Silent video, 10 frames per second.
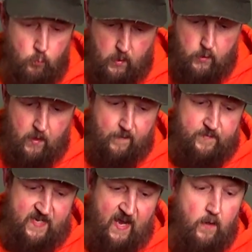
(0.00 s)
where you
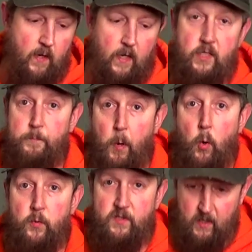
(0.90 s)
have 10
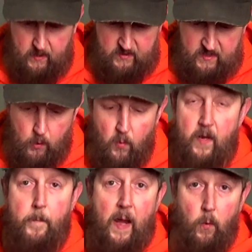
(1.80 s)
exposed
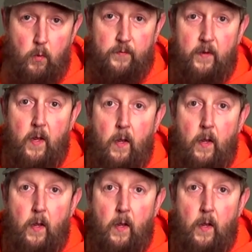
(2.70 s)
exterior barrels,